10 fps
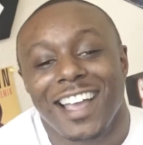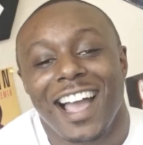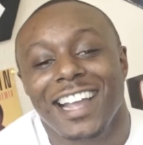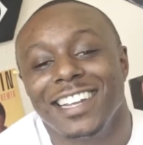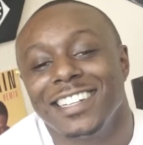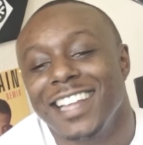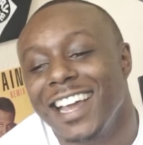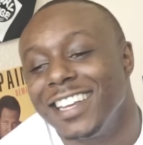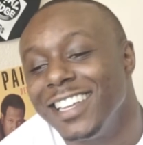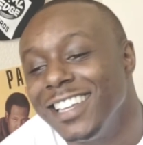I get a
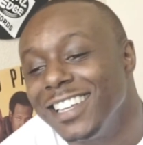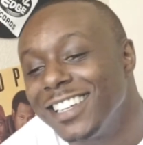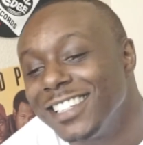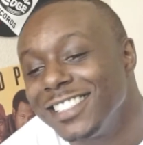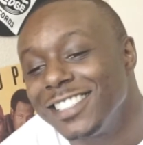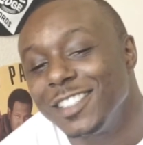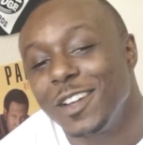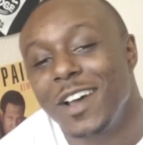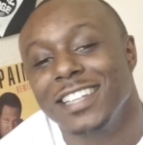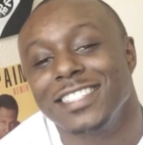lot of heat because, I say
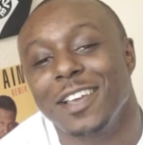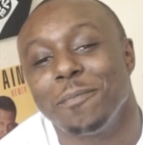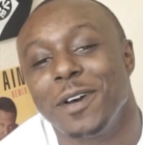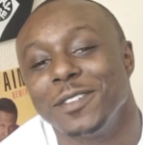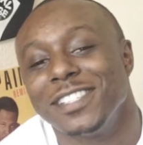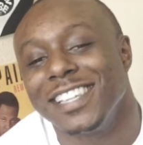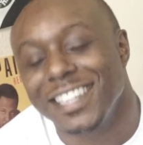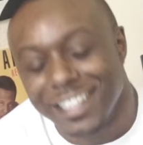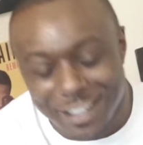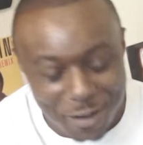Mo
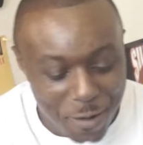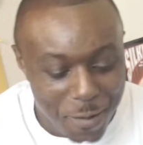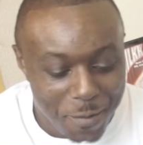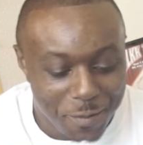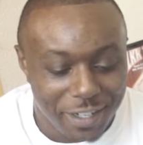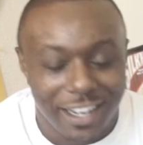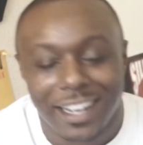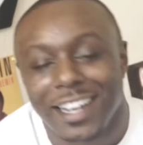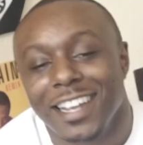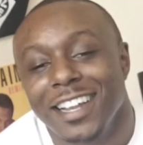City,
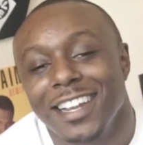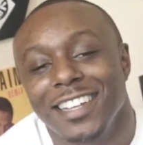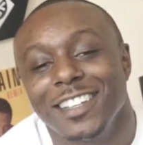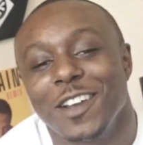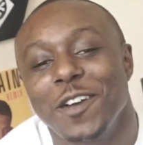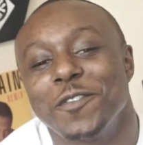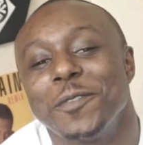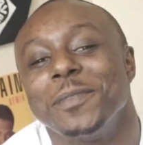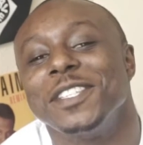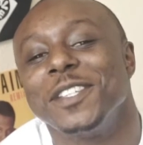but, I'm
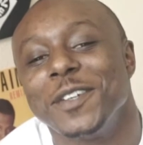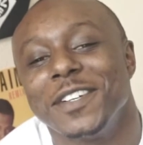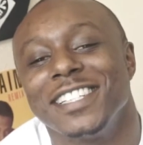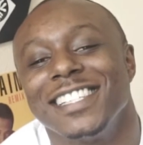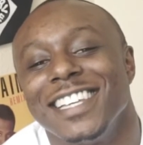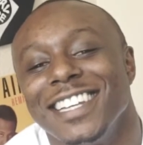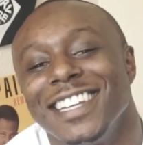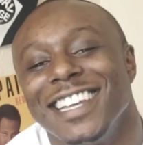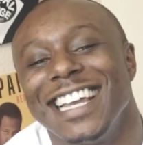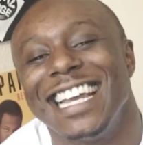from Missouri
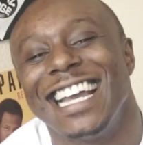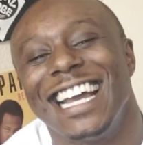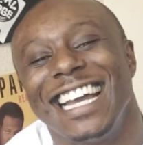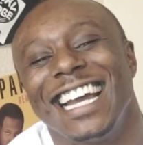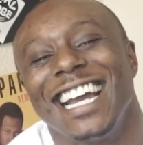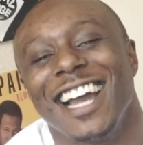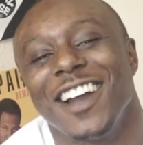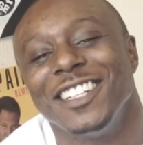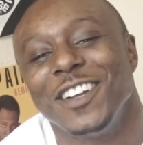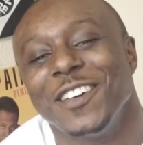City.
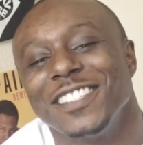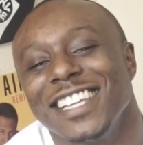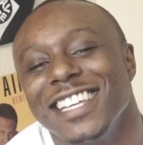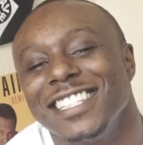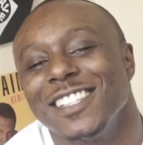You know what I'm saying?